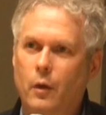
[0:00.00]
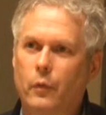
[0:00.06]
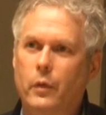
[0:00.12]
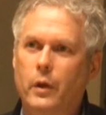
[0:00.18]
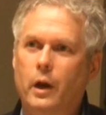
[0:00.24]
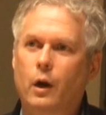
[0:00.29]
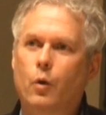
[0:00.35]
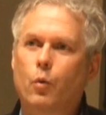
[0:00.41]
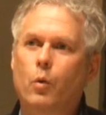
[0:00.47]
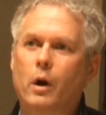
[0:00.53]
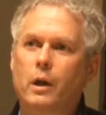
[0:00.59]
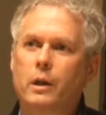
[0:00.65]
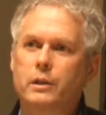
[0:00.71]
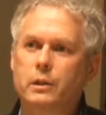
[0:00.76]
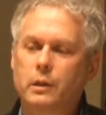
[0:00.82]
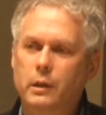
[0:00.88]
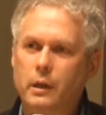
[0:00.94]
There
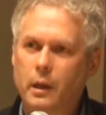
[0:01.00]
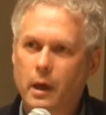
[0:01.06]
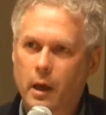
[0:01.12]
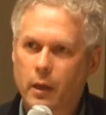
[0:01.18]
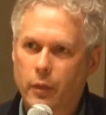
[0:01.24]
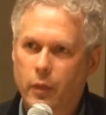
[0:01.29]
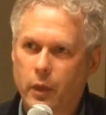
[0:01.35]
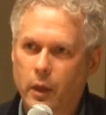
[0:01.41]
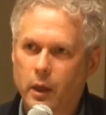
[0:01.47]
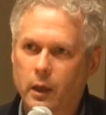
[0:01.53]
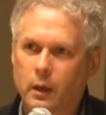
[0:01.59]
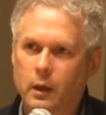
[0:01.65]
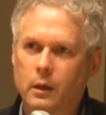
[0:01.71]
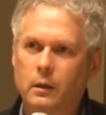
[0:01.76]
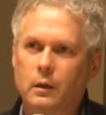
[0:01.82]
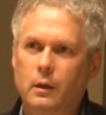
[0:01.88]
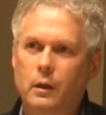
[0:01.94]
was
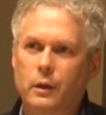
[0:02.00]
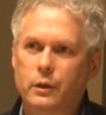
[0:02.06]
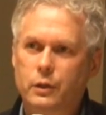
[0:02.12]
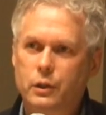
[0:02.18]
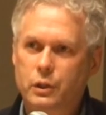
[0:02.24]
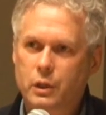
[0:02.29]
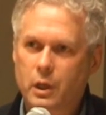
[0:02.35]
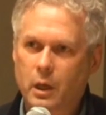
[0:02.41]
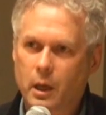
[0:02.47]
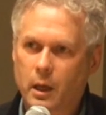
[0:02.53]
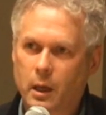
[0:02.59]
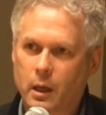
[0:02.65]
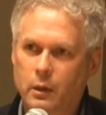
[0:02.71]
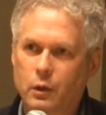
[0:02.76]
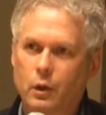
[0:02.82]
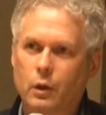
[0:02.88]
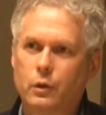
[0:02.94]
nothing
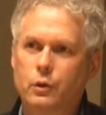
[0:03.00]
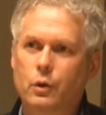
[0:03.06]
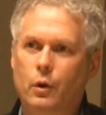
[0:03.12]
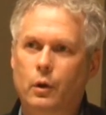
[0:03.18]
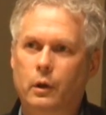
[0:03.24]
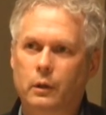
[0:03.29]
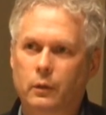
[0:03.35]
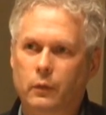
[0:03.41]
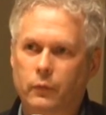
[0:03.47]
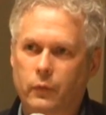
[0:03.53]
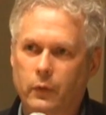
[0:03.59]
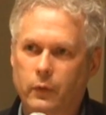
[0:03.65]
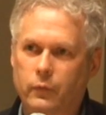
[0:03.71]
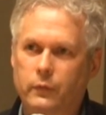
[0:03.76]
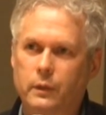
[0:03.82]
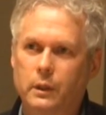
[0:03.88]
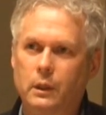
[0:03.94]
said during the
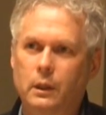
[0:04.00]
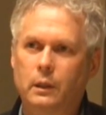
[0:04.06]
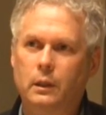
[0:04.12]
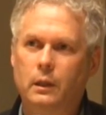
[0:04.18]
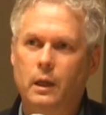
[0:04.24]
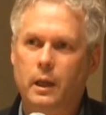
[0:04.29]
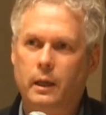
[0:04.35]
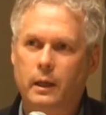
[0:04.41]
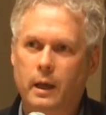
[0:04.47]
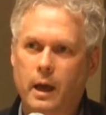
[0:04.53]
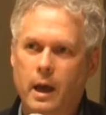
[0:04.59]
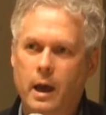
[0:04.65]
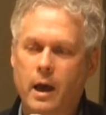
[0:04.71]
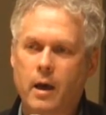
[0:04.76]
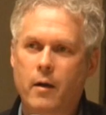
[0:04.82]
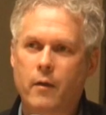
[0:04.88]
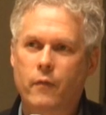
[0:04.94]
15.5
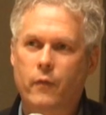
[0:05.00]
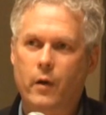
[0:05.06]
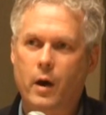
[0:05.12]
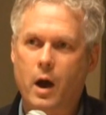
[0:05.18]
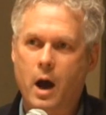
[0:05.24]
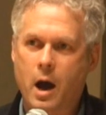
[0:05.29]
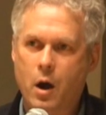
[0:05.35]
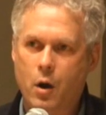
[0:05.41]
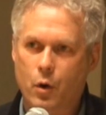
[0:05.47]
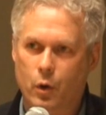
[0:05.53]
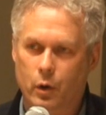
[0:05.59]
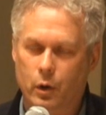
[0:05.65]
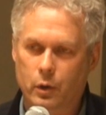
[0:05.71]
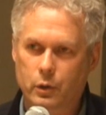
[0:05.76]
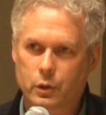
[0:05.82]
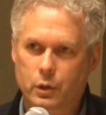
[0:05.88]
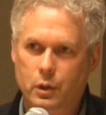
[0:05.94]

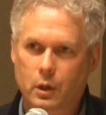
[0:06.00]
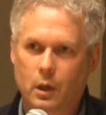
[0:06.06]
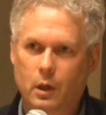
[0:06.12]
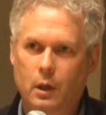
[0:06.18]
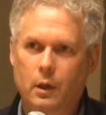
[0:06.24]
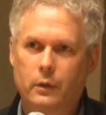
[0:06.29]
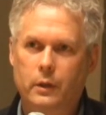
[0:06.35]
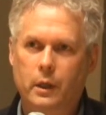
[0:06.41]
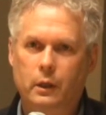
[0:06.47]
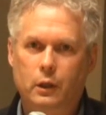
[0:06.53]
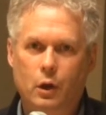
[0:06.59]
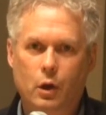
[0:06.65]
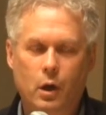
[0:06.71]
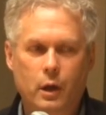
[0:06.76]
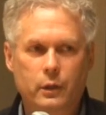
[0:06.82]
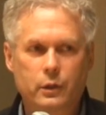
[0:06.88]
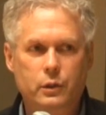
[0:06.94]
hours that
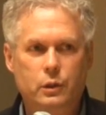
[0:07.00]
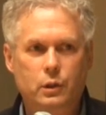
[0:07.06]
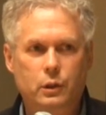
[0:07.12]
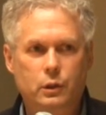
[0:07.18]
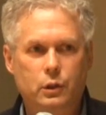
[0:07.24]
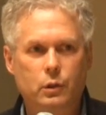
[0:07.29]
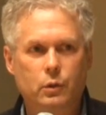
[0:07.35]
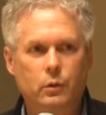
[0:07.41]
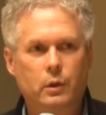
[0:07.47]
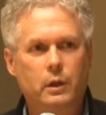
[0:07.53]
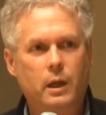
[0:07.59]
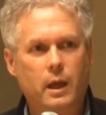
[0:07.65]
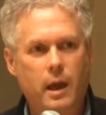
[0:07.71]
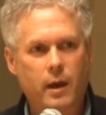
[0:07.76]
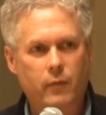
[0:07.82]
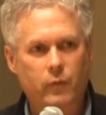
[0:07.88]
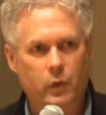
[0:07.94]
constituted
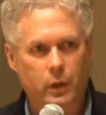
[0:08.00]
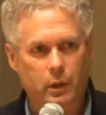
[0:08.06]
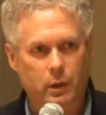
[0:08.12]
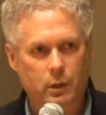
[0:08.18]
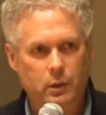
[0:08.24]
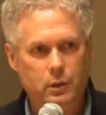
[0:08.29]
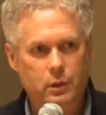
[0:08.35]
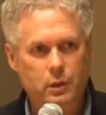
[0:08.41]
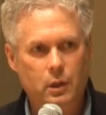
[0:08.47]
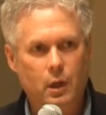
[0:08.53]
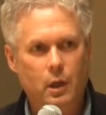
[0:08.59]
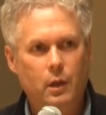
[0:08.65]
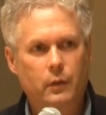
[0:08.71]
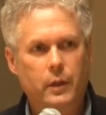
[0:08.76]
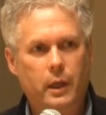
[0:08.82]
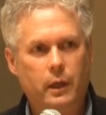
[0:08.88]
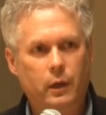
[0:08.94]

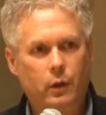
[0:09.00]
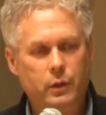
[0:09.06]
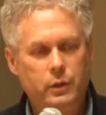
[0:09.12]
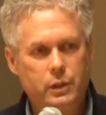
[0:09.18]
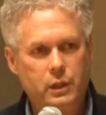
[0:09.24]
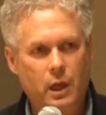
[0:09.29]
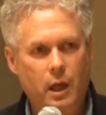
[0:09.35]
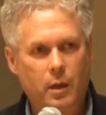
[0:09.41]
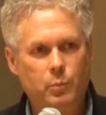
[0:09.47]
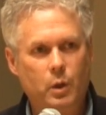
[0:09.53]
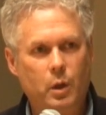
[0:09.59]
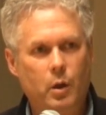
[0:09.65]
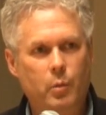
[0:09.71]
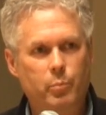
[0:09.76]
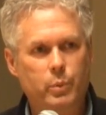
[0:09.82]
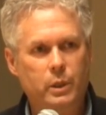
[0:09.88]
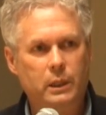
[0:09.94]
evidence that
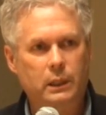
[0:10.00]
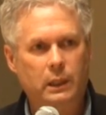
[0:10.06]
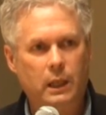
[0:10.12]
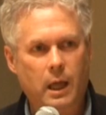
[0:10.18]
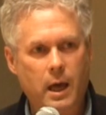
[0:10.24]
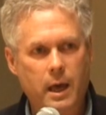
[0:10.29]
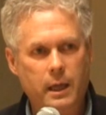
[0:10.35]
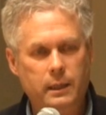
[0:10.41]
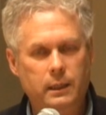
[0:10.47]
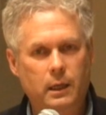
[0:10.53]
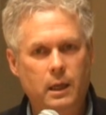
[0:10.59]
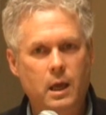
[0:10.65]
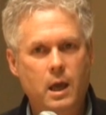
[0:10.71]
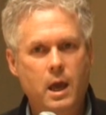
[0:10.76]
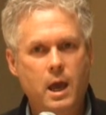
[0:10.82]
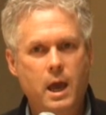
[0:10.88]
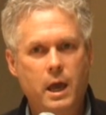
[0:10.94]
Osama bin Laden
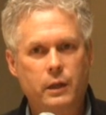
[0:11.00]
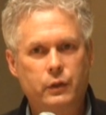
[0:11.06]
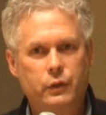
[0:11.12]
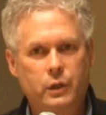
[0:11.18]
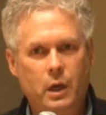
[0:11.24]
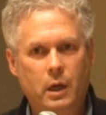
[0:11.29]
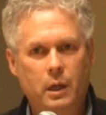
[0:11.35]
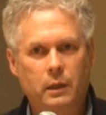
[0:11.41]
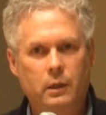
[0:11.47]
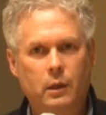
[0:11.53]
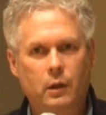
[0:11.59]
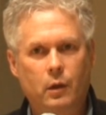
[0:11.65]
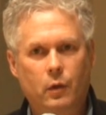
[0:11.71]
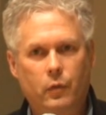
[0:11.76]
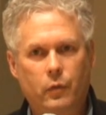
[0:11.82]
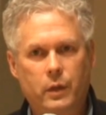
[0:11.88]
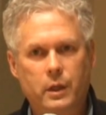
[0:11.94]
had done
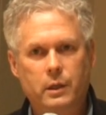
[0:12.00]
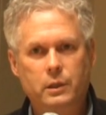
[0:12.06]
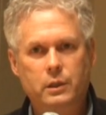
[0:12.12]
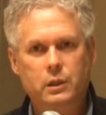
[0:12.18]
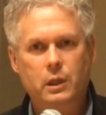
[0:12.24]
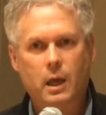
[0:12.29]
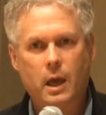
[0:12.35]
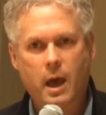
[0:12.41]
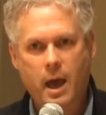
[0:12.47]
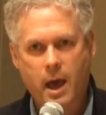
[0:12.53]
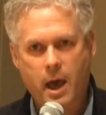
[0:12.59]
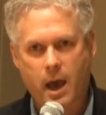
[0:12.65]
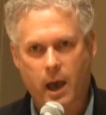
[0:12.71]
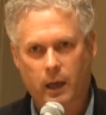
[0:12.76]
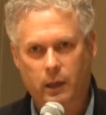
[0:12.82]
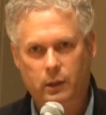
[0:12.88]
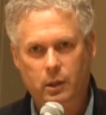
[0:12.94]
this
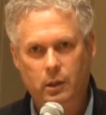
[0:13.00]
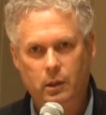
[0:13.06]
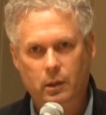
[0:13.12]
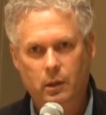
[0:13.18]
act.